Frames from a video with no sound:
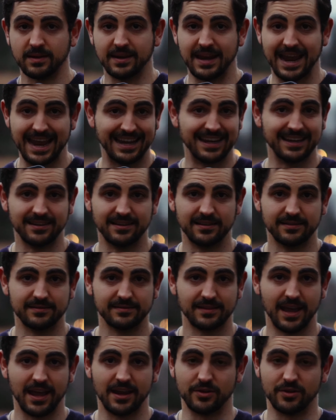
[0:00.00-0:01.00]
naked
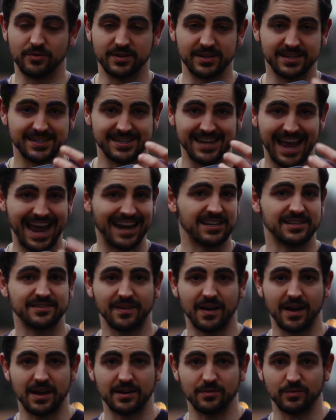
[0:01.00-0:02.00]
and you're
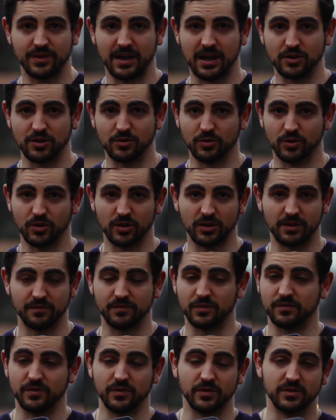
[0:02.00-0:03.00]
dissatisfied with how you look,
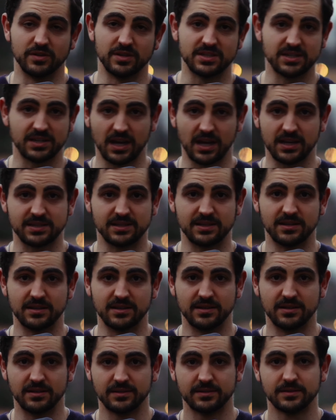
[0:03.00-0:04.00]
if you feel
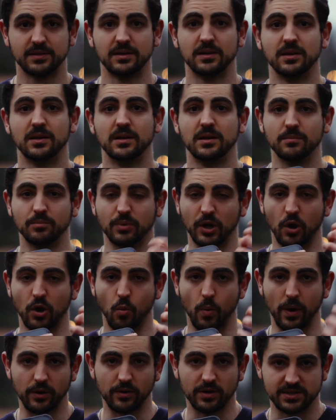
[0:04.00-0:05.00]
disgusted, bring
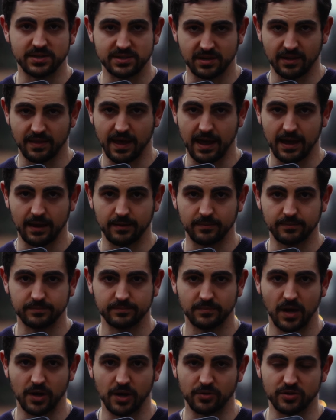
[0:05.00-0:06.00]
awareness to that.
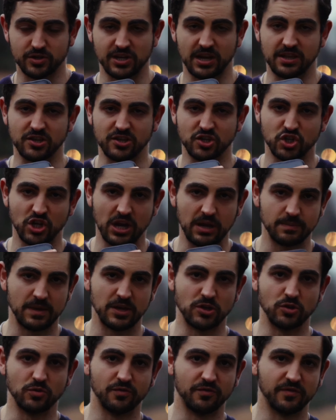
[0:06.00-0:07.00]
Understand the shame
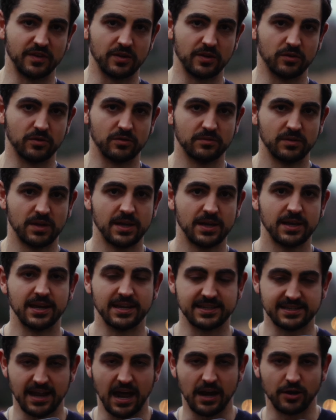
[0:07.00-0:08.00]
that you feel
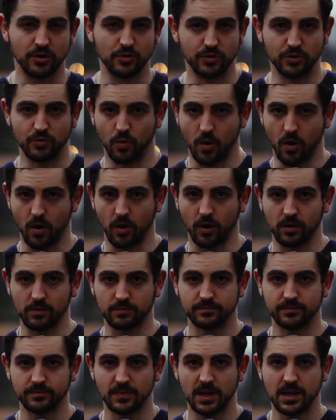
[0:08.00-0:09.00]
is not who you
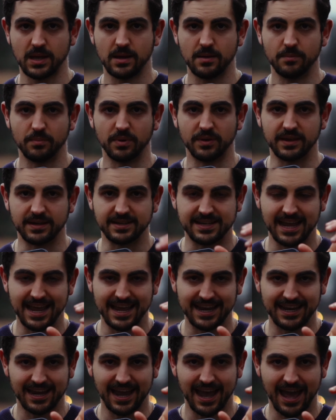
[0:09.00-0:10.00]
are, but then
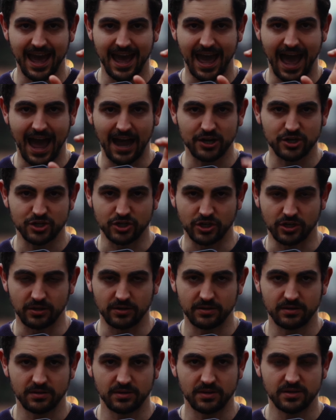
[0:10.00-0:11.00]
take
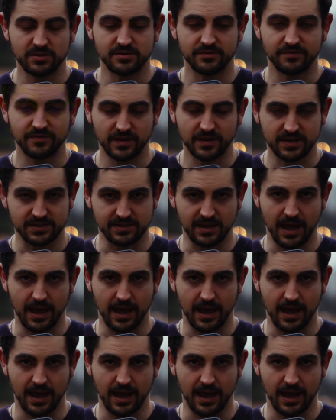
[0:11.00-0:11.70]
action to fix